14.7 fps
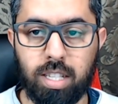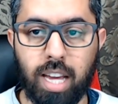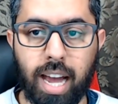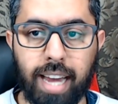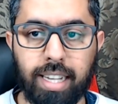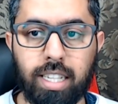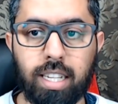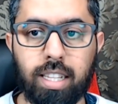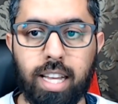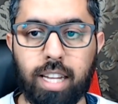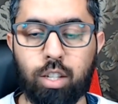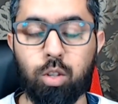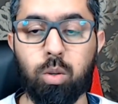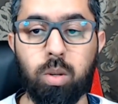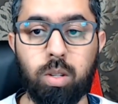the idea
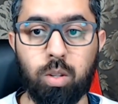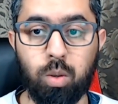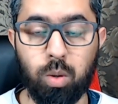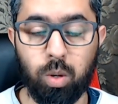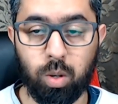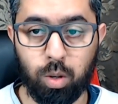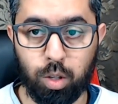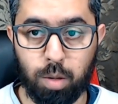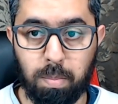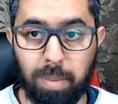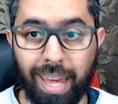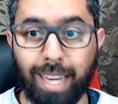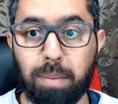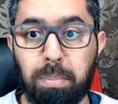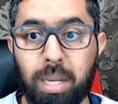that to, to, you know, to
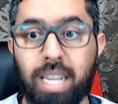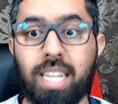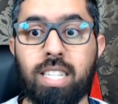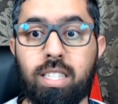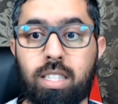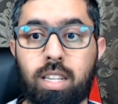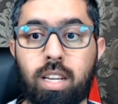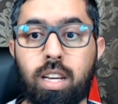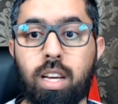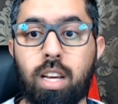make peace